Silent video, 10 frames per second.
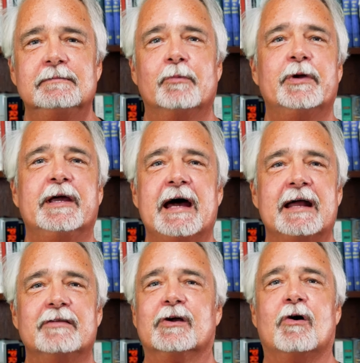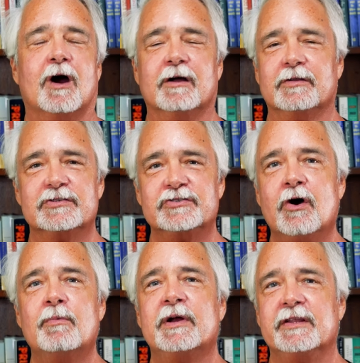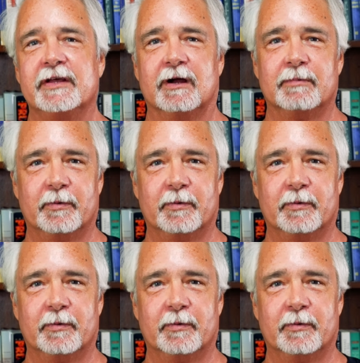But we get out of the car. There's nobody there,